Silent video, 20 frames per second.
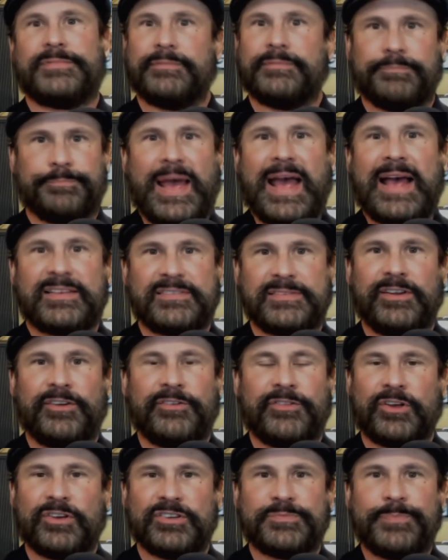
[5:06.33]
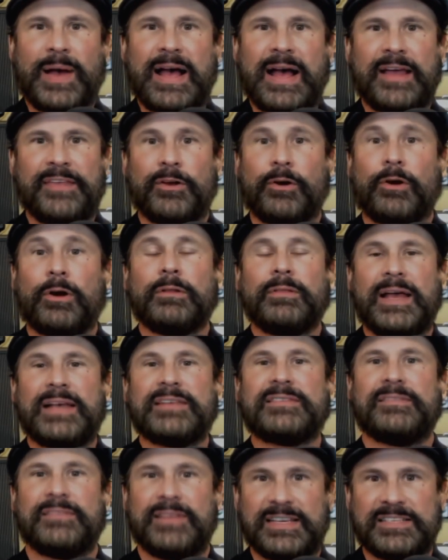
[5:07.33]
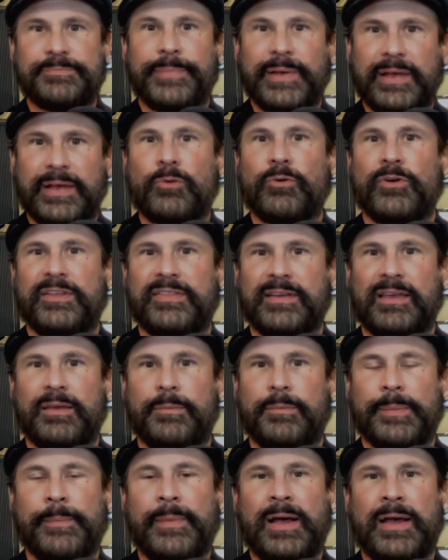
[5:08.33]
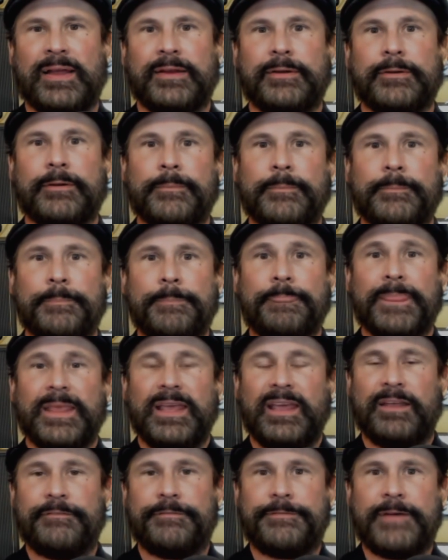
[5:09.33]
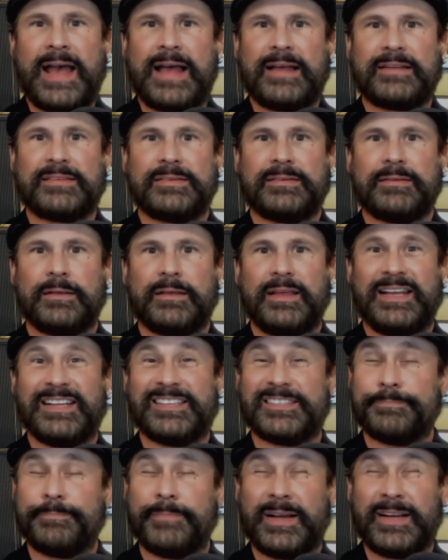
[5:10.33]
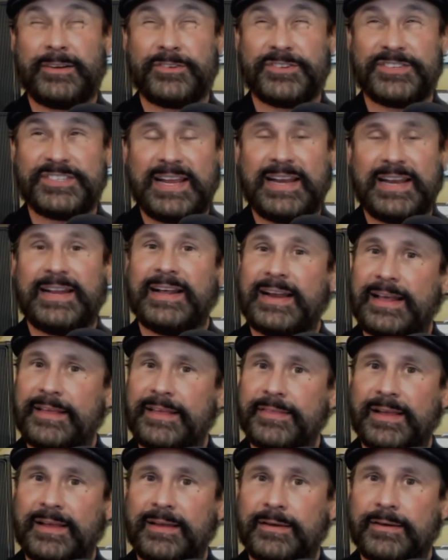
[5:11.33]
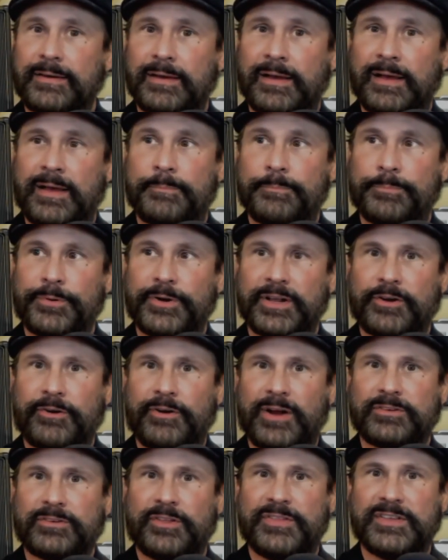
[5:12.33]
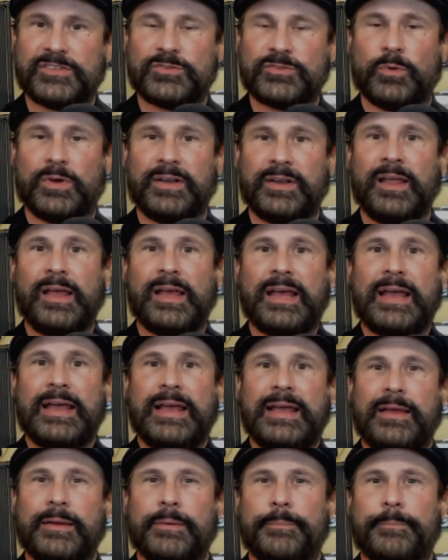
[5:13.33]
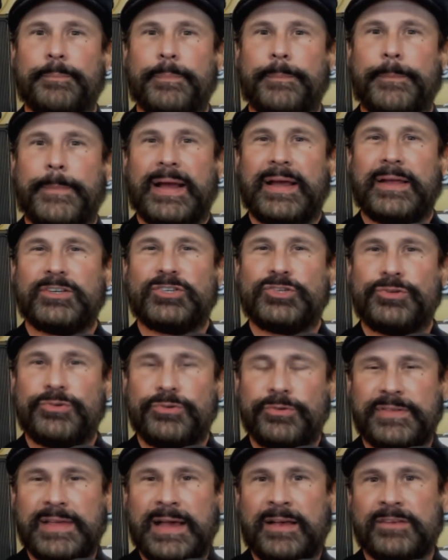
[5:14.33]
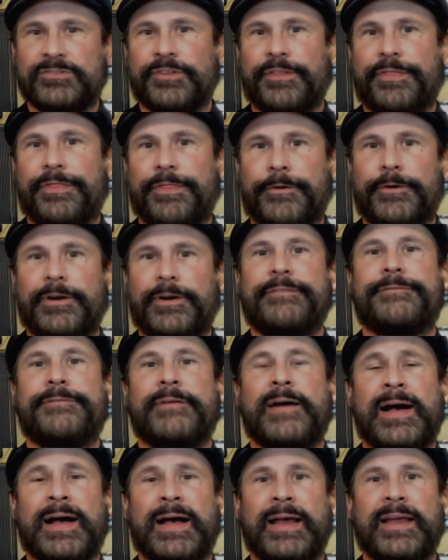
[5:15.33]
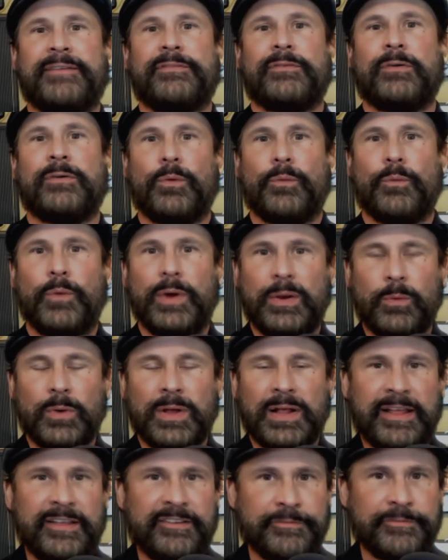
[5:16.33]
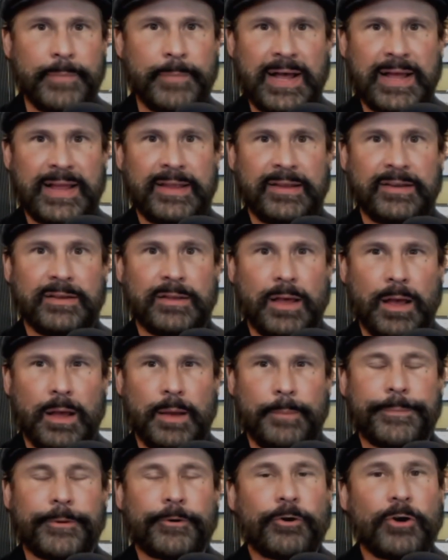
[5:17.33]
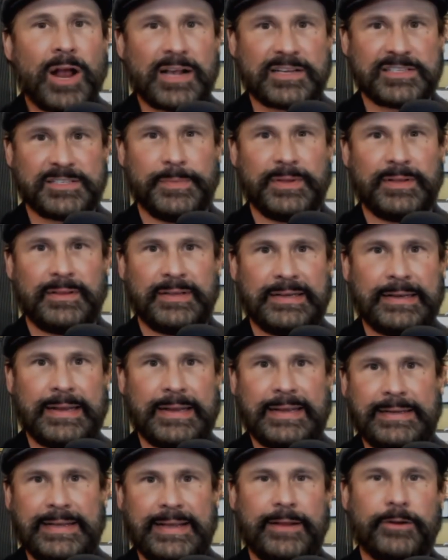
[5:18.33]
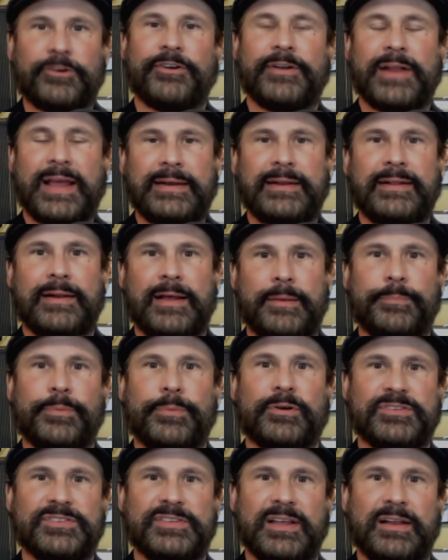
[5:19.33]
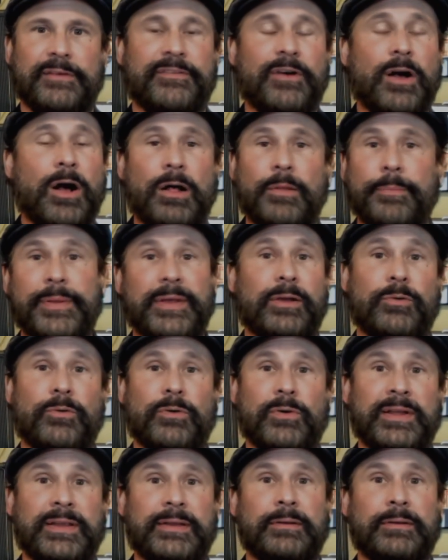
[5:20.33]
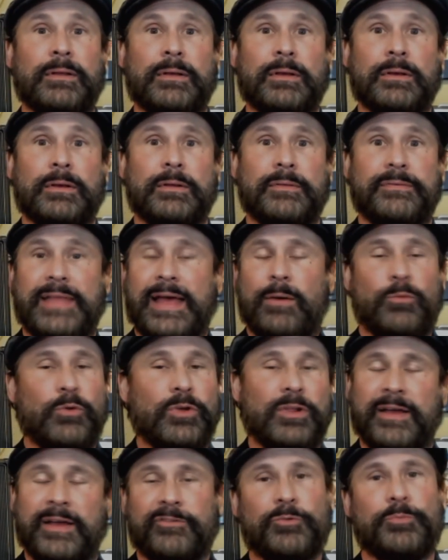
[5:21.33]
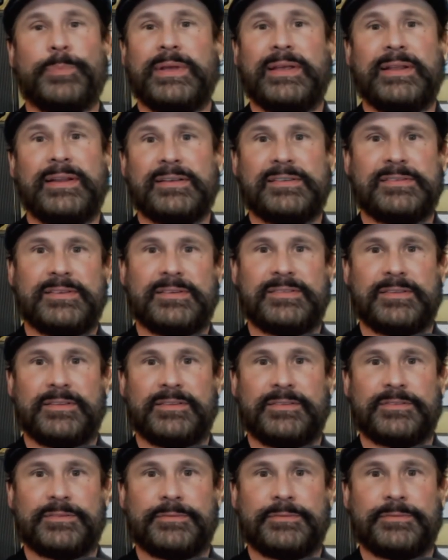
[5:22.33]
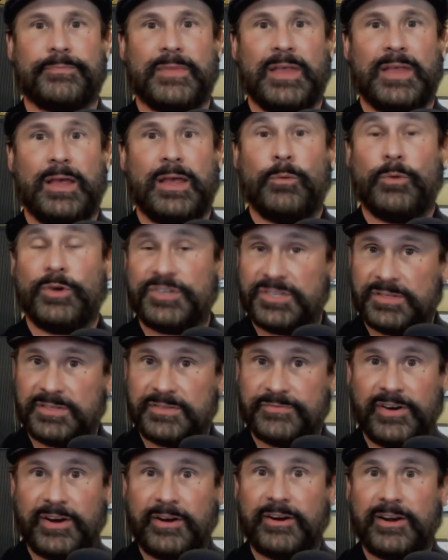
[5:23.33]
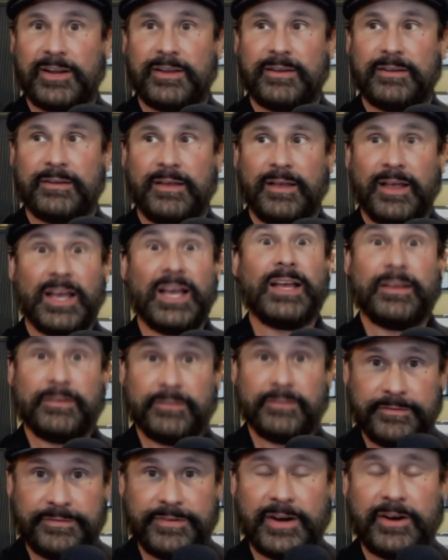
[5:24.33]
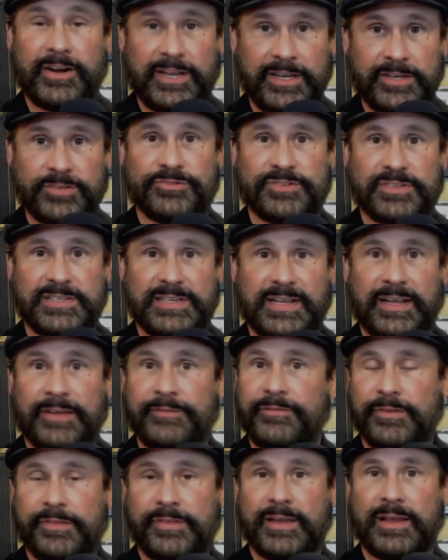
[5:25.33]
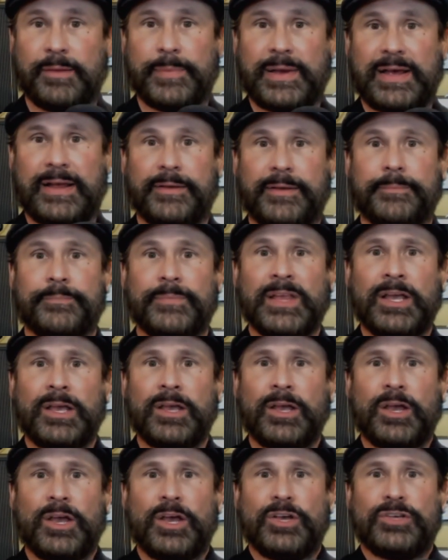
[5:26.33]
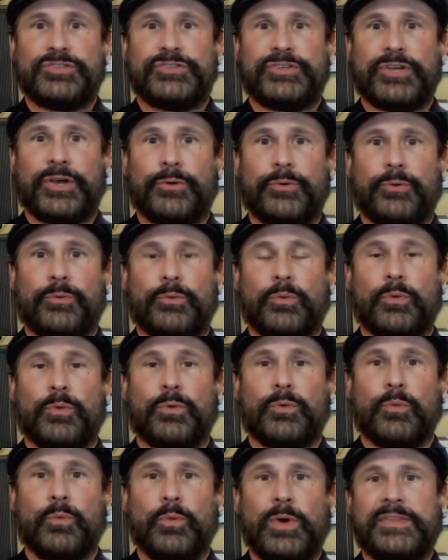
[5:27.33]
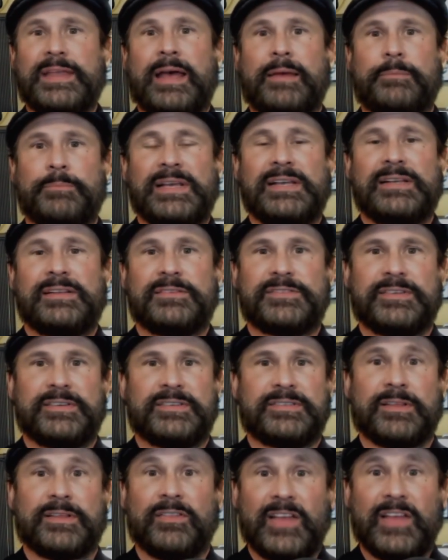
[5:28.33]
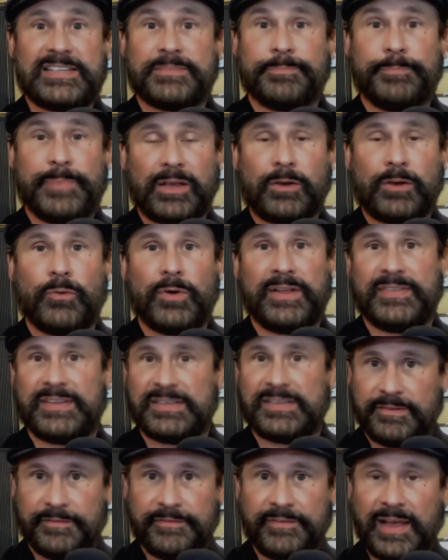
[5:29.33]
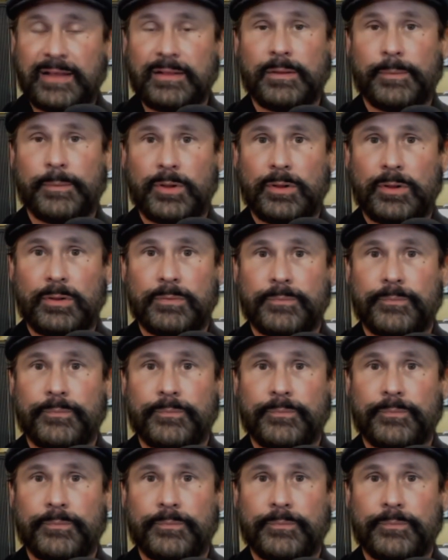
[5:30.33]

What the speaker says: passing year that goes by, there are less and less Bitcoin that can be mined. In fact, it's my understanding, and I think I'm pretty correct on this one, by 2035, we will have mined approximately 98 or 99% of all Bitcoin that will ever be in existence, which is very, very interesting if you think about it. So what that means is the less Bitcoin that's available,